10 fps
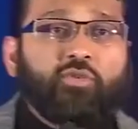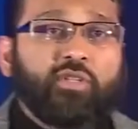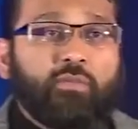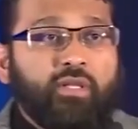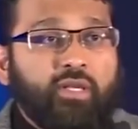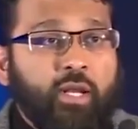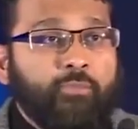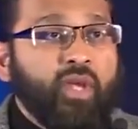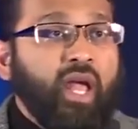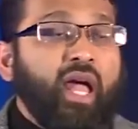stores in Medina,
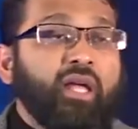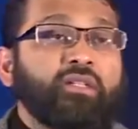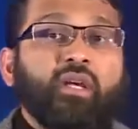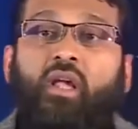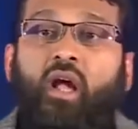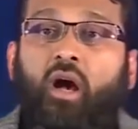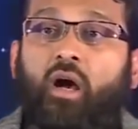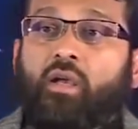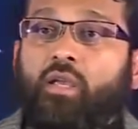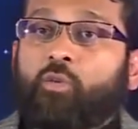
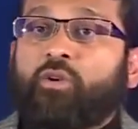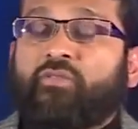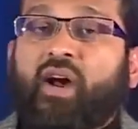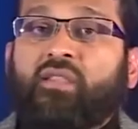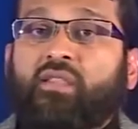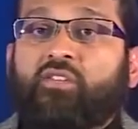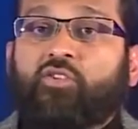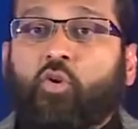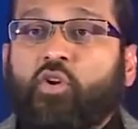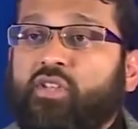and he would find these
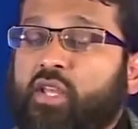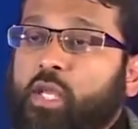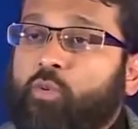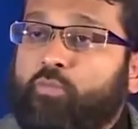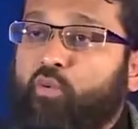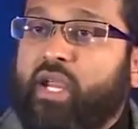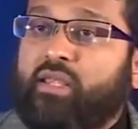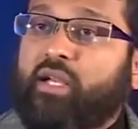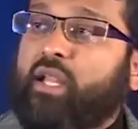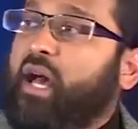stores and he would
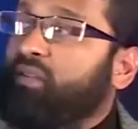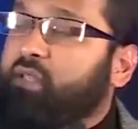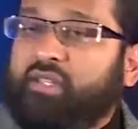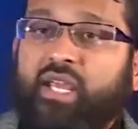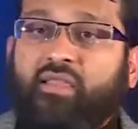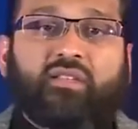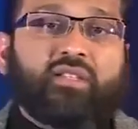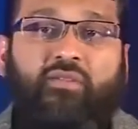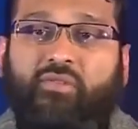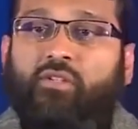break the glass and take the
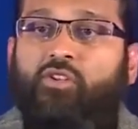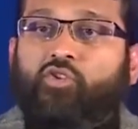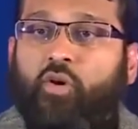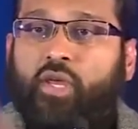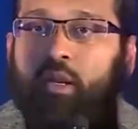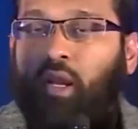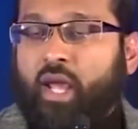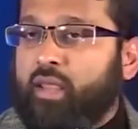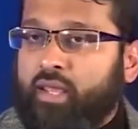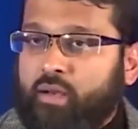stuff and destroy it
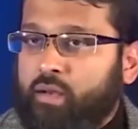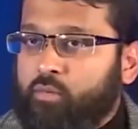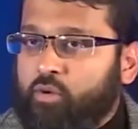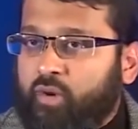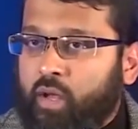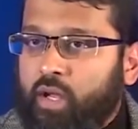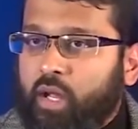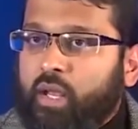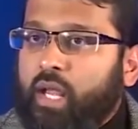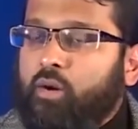and then move
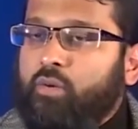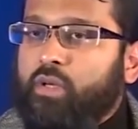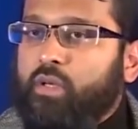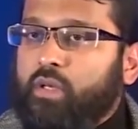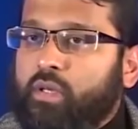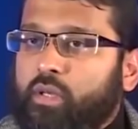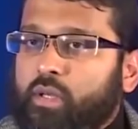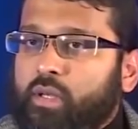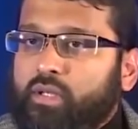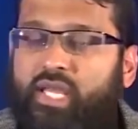on. Now,
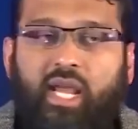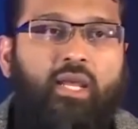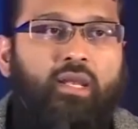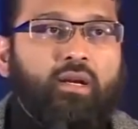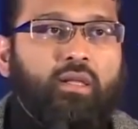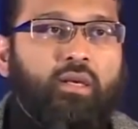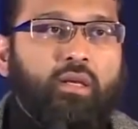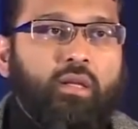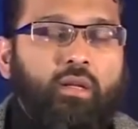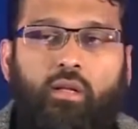
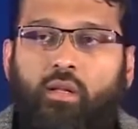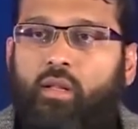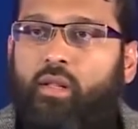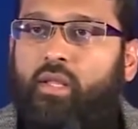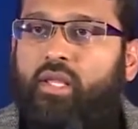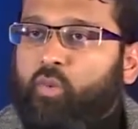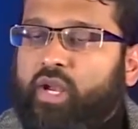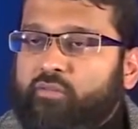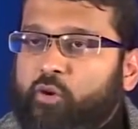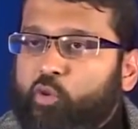technically,
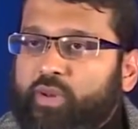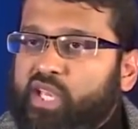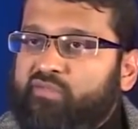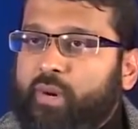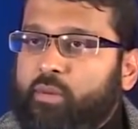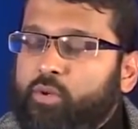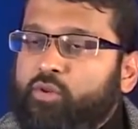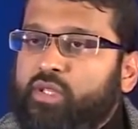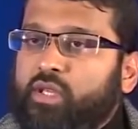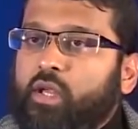whatever you believe about
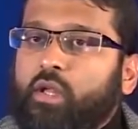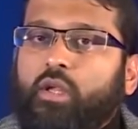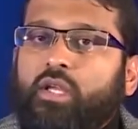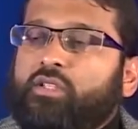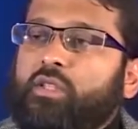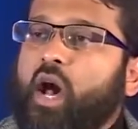music, it's